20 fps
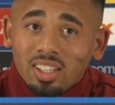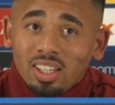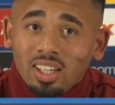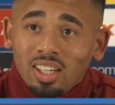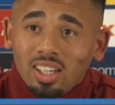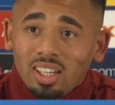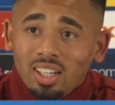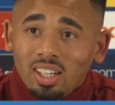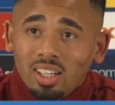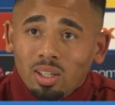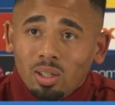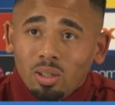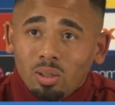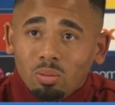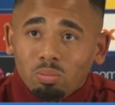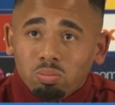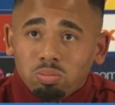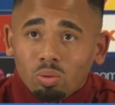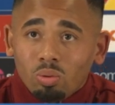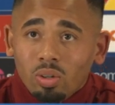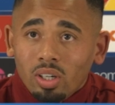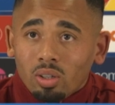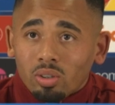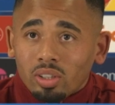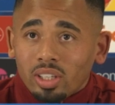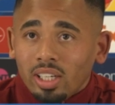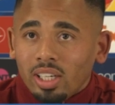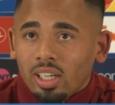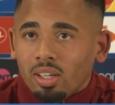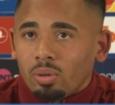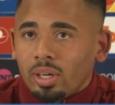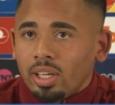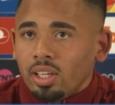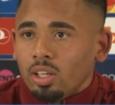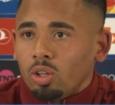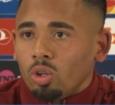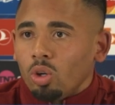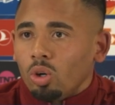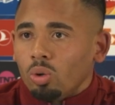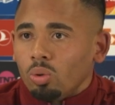Uh, well, they
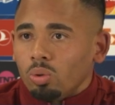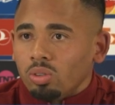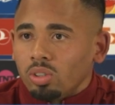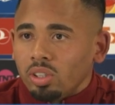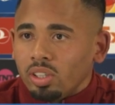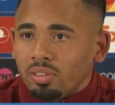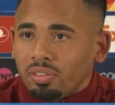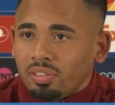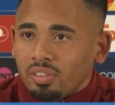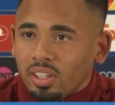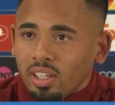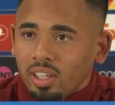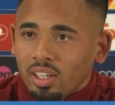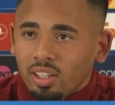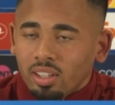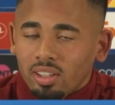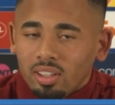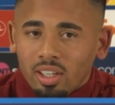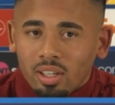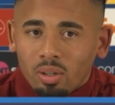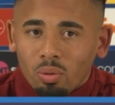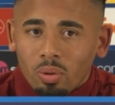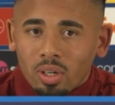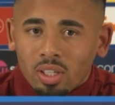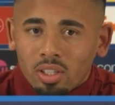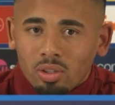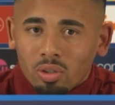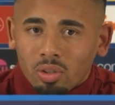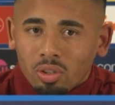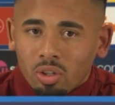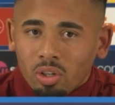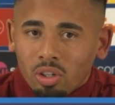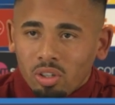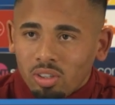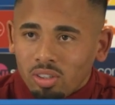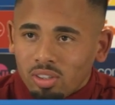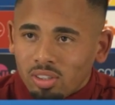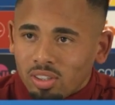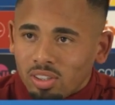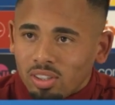already know if they, they want or not.
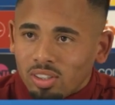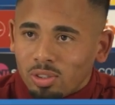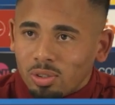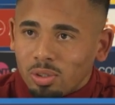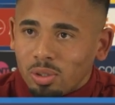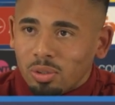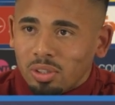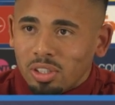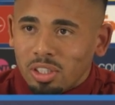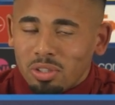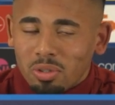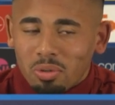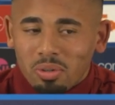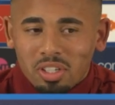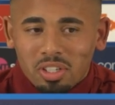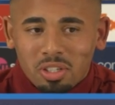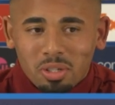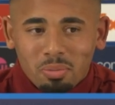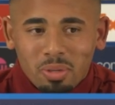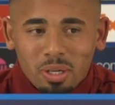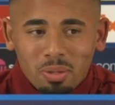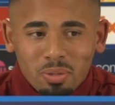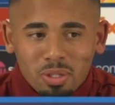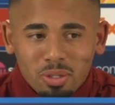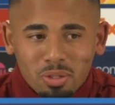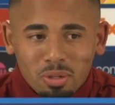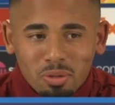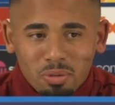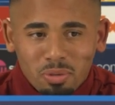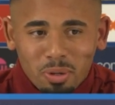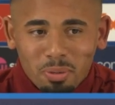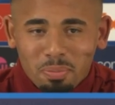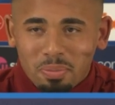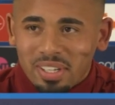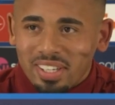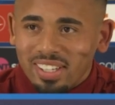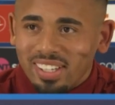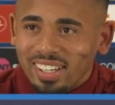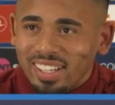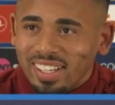So this question maybe is not for
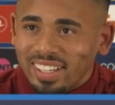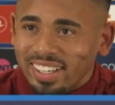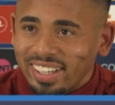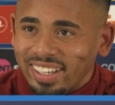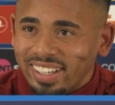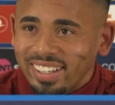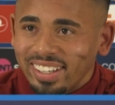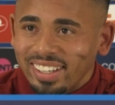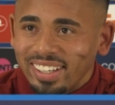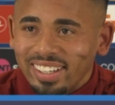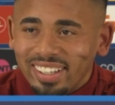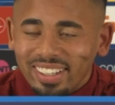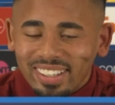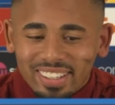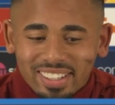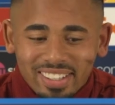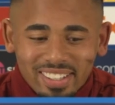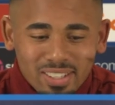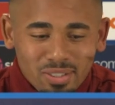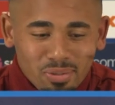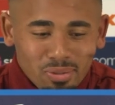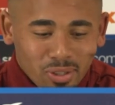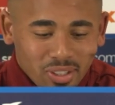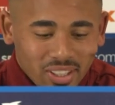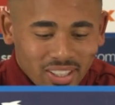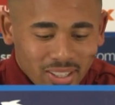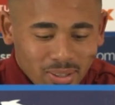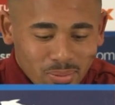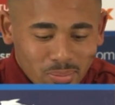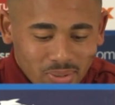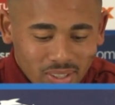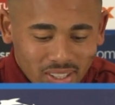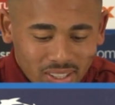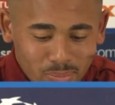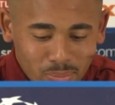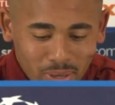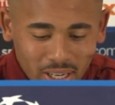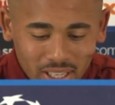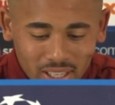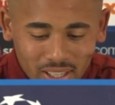me again. It's for them.
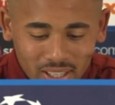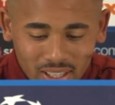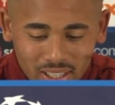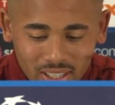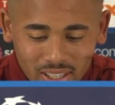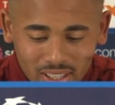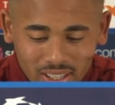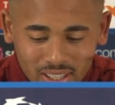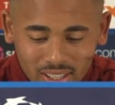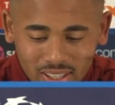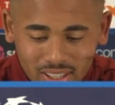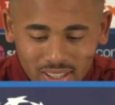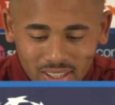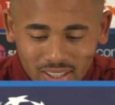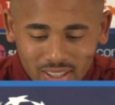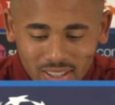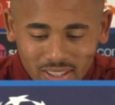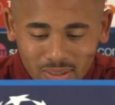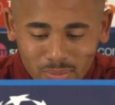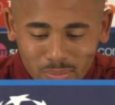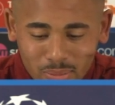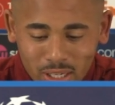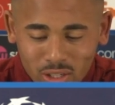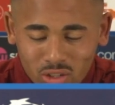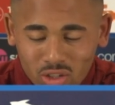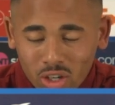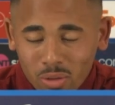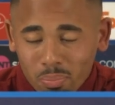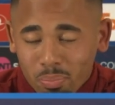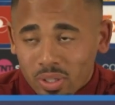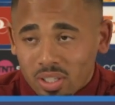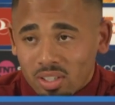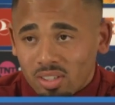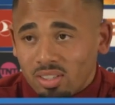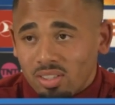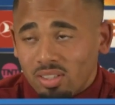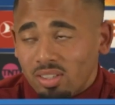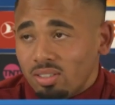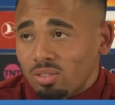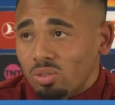My my job
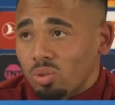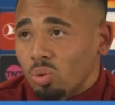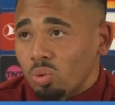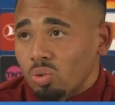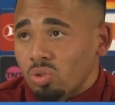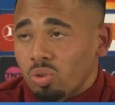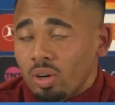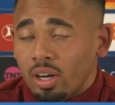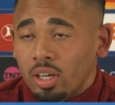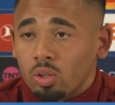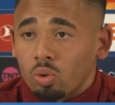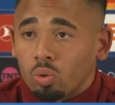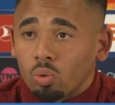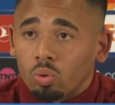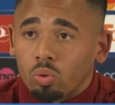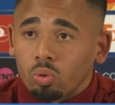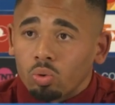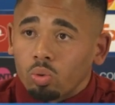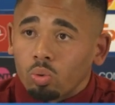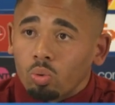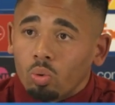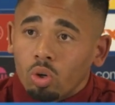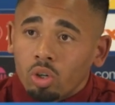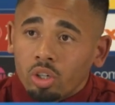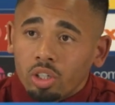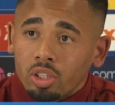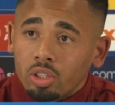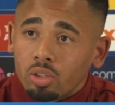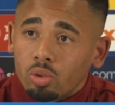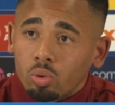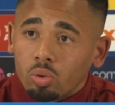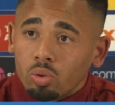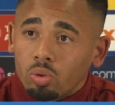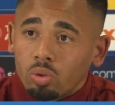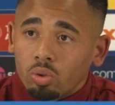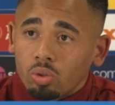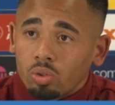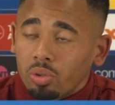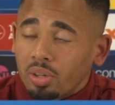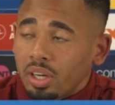is to try to to work,
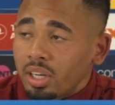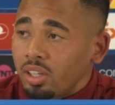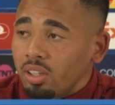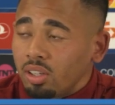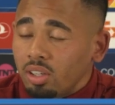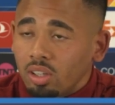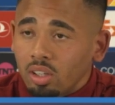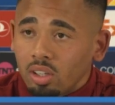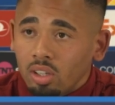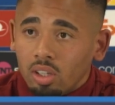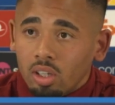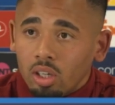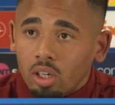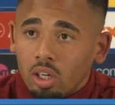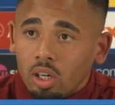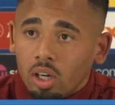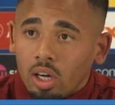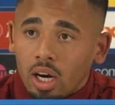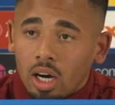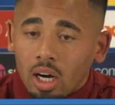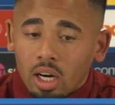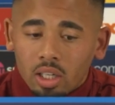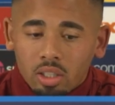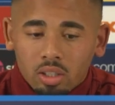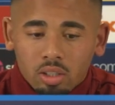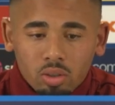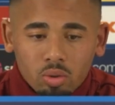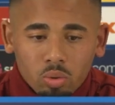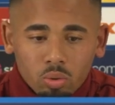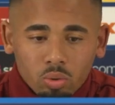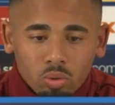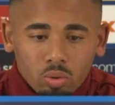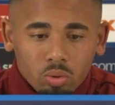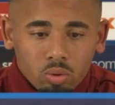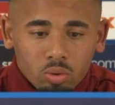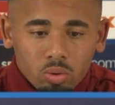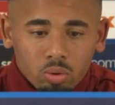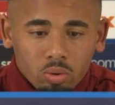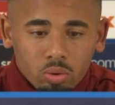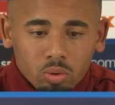to train uh, hard, to
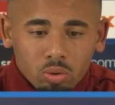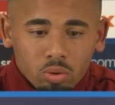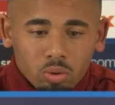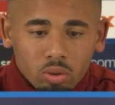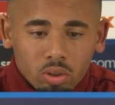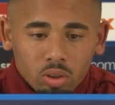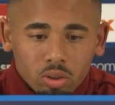to